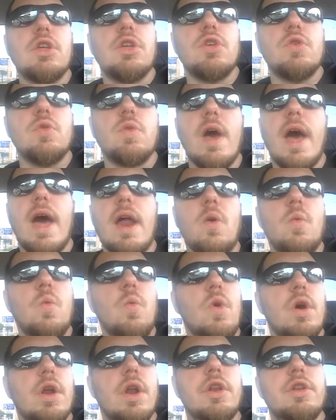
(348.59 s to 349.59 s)
You got to
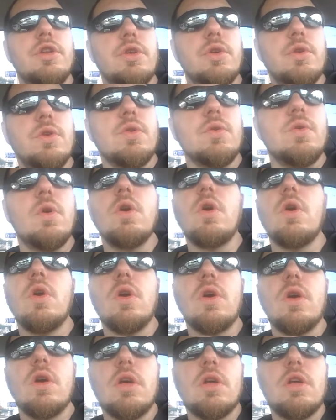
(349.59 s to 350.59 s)
want to do,
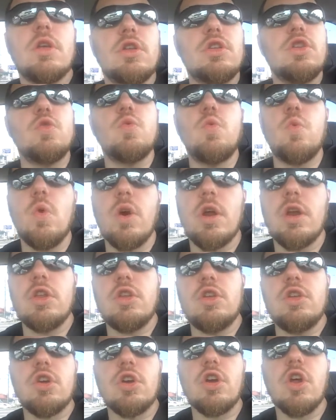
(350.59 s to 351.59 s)
you want,
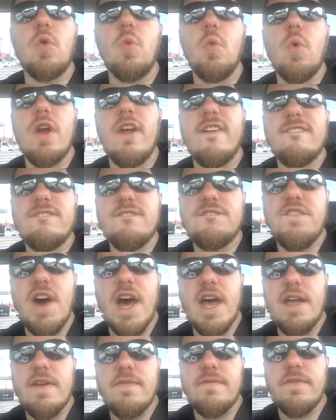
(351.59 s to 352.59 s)
you're going to want to
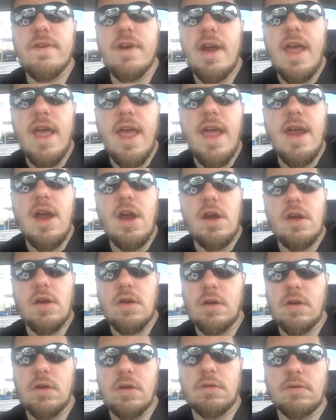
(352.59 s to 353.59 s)
fight for
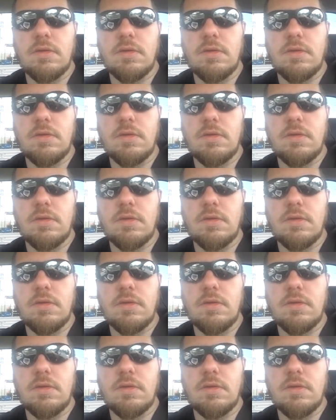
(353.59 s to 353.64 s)
air.